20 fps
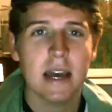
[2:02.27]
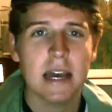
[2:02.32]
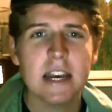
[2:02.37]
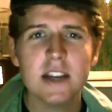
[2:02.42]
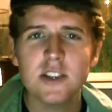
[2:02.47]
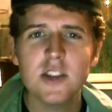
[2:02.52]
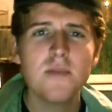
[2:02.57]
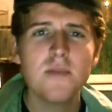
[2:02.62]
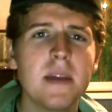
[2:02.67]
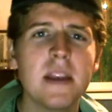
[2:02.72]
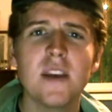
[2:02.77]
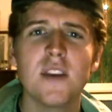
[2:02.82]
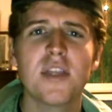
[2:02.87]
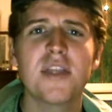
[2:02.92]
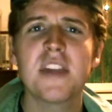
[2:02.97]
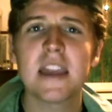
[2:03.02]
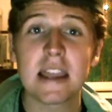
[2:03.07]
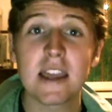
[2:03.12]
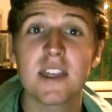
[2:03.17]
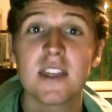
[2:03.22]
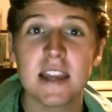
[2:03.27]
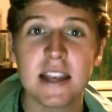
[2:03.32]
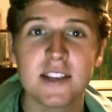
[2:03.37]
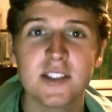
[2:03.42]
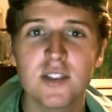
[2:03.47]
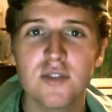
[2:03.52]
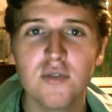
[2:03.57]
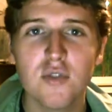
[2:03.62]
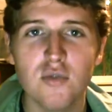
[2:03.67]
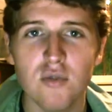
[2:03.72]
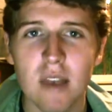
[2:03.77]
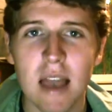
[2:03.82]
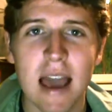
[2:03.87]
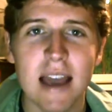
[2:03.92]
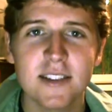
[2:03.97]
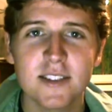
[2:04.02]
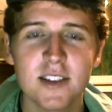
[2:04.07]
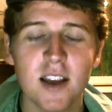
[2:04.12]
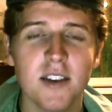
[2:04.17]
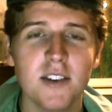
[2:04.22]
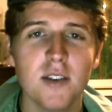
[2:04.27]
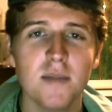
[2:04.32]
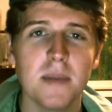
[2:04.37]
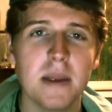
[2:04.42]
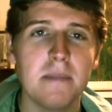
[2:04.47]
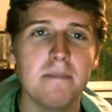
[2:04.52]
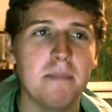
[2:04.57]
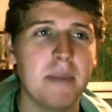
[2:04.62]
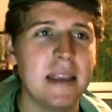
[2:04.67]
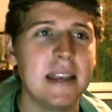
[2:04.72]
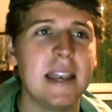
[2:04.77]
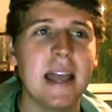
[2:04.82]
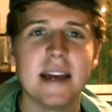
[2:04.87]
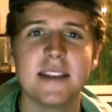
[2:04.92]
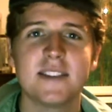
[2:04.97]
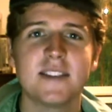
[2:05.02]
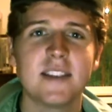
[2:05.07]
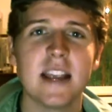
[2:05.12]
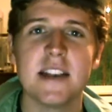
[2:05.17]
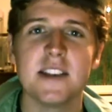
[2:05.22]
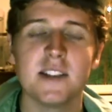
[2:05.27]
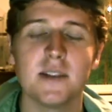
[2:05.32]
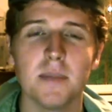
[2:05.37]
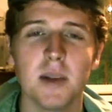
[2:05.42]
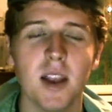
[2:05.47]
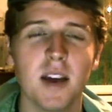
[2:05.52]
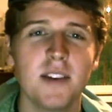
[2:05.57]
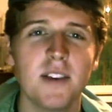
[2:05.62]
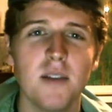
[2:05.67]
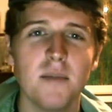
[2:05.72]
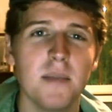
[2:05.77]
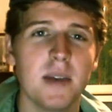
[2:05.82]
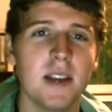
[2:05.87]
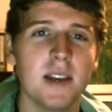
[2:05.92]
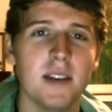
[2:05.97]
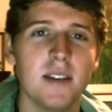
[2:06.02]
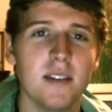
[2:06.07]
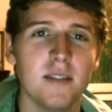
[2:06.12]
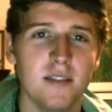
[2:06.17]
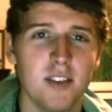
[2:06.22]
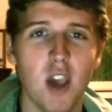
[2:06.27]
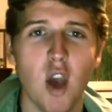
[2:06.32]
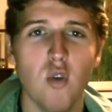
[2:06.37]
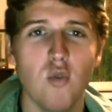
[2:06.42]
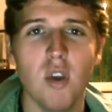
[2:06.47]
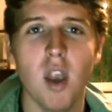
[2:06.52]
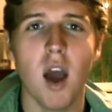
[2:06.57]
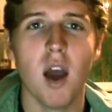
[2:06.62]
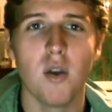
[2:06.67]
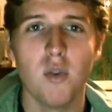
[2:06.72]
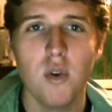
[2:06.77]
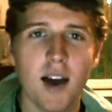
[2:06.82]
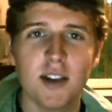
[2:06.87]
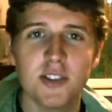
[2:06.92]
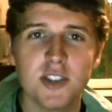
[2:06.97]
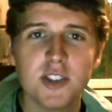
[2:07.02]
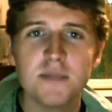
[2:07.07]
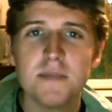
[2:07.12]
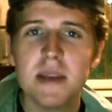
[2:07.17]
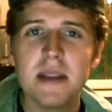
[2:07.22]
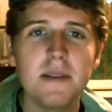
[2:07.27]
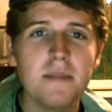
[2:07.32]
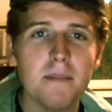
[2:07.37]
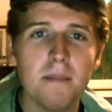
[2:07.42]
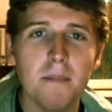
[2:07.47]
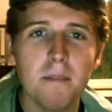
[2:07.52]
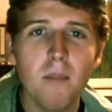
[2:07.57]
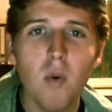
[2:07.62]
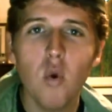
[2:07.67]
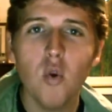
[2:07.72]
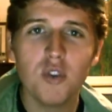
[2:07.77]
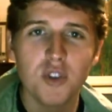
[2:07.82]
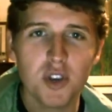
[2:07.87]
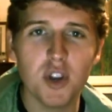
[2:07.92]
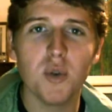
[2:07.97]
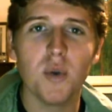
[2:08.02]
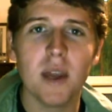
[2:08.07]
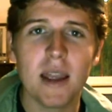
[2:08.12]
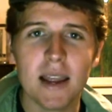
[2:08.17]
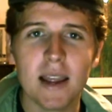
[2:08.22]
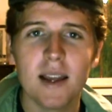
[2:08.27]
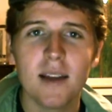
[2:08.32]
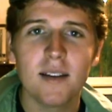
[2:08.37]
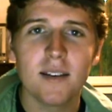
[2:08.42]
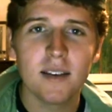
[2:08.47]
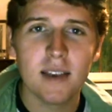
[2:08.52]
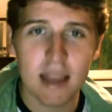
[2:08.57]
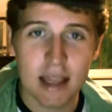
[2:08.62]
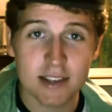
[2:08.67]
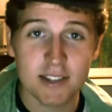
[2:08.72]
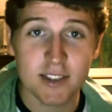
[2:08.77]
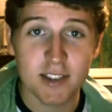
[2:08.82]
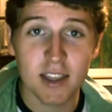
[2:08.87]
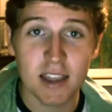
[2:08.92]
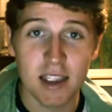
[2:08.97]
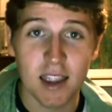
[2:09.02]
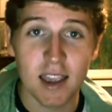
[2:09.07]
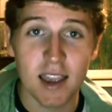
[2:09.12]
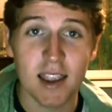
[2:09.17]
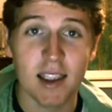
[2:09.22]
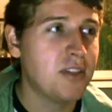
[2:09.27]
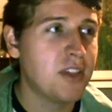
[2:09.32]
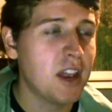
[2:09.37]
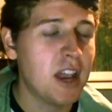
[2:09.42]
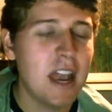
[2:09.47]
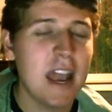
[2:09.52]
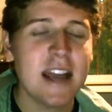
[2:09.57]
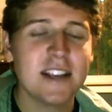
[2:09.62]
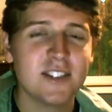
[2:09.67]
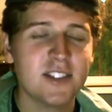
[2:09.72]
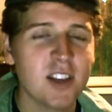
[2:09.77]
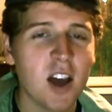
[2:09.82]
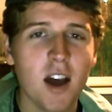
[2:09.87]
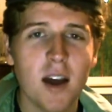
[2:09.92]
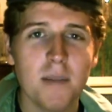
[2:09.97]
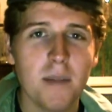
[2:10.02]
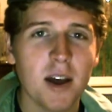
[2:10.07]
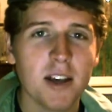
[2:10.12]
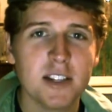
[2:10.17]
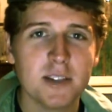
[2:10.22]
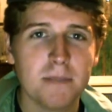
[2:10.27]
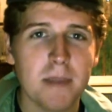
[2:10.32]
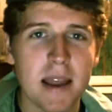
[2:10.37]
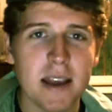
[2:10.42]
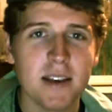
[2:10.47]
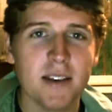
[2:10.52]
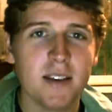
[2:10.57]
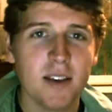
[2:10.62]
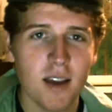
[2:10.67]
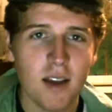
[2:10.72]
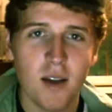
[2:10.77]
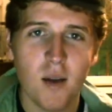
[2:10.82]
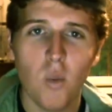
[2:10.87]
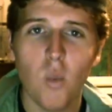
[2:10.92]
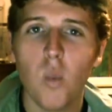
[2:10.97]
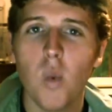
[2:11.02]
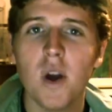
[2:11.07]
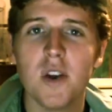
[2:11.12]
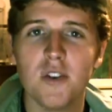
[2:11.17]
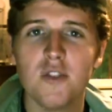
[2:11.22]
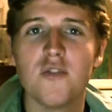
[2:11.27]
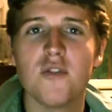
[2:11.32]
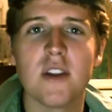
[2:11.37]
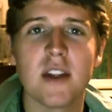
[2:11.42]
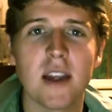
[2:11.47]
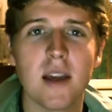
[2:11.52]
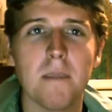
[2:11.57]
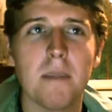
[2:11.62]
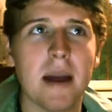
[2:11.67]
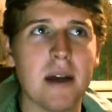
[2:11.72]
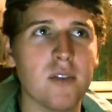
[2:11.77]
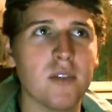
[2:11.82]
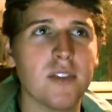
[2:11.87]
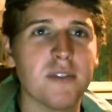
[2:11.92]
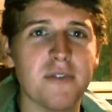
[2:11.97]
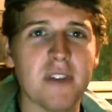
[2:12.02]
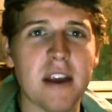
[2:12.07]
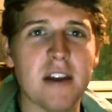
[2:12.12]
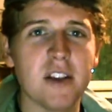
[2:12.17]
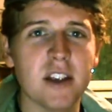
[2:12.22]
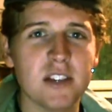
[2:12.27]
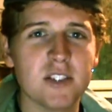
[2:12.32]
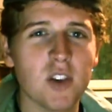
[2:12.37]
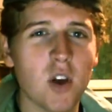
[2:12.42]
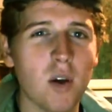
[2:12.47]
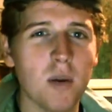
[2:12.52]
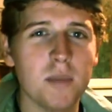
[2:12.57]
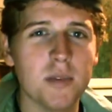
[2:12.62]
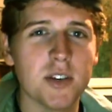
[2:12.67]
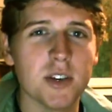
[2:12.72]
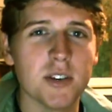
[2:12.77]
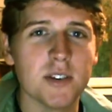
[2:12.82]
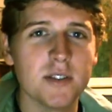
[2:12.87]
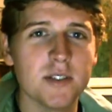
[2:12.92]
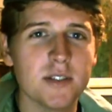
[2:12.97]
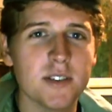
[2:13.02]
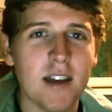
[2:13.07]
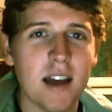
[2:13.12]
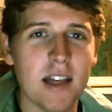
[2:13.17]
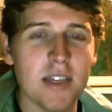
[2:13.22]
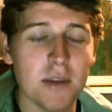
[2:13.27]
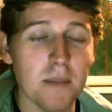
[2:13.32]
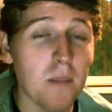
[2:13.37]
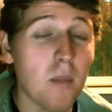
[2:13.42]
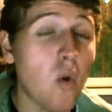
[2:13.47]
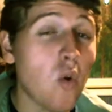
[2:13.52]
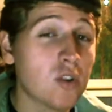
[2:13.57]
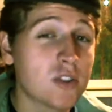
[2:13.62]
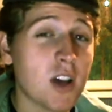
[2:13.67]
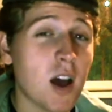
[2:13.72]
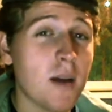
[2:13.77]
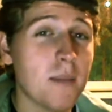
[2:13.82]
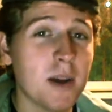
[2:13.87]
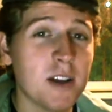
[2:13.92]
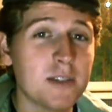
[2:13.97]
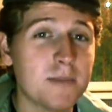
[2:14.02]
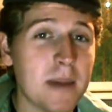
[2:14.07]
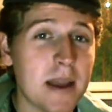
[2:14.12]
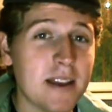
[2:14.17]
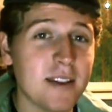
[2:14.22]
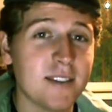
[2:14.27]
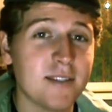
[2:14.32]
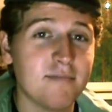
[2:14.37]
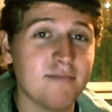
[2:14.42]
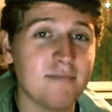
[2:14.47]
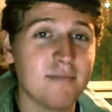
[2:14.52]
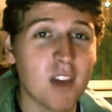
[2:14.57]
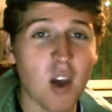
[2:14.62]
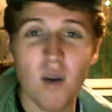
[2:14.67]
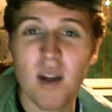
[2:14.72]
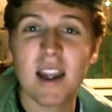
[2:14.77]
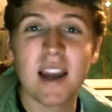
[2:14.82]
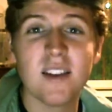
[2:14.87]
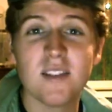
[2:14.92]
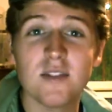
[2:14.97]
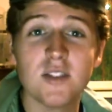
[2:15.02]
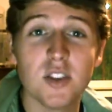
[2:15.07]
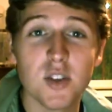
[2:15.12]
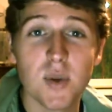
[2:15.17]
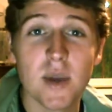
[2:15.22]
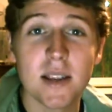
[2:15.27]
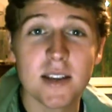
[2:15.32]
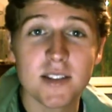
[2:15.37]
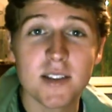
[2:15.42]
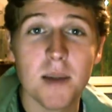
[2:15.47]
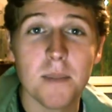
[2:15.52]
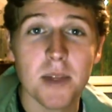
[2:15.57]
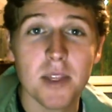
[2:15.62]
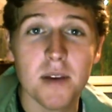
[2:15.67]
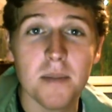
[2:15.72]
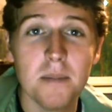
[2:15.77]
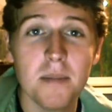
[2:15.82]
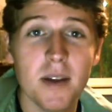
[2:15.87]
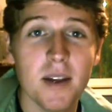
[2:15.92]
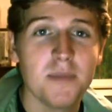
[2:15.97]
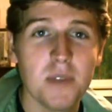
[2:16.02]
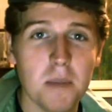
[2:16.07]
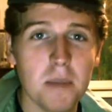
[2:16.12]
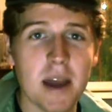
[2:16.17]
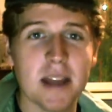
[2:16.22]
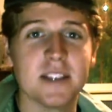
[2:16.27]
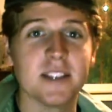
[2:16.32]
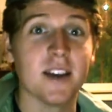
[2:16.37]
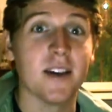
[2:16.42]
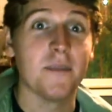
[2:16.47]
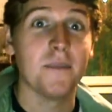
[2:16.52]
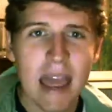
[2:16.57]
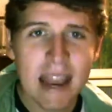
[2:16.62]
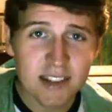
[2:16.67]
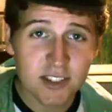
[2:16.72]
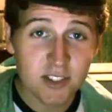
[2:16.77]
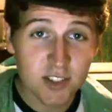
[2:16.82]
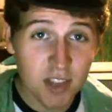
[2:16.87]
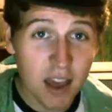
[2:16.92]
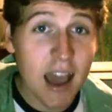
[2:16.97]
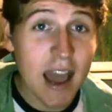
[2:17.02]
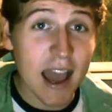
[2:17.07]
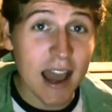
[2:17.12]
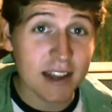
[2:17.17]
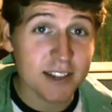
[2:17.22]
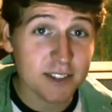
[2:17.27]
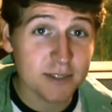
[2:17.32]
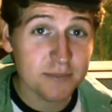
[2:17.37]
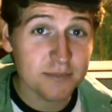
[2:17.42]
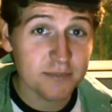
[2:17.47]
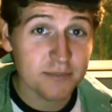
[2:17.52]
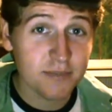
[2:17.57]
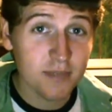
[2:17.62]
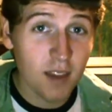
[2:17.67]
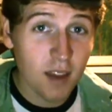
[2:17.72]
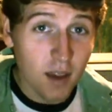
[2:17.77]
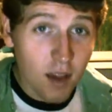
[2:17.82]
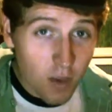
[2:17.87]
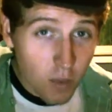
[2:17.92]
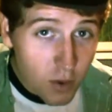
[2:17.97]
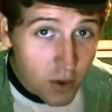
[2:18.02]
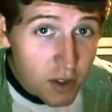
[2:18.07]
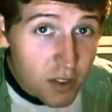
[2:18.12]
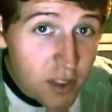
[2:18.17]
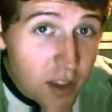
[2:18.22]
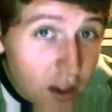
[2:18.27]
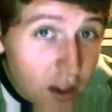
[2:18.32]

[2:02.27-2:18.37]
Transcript: And I mean think things through less, I don't mean be less sensible, I don't mean YOLO, I just mean more doing, less thinking. The less time I spend wondering about the various options and the more time I spend going out and doing some of them, the better. Hence the hat. What do you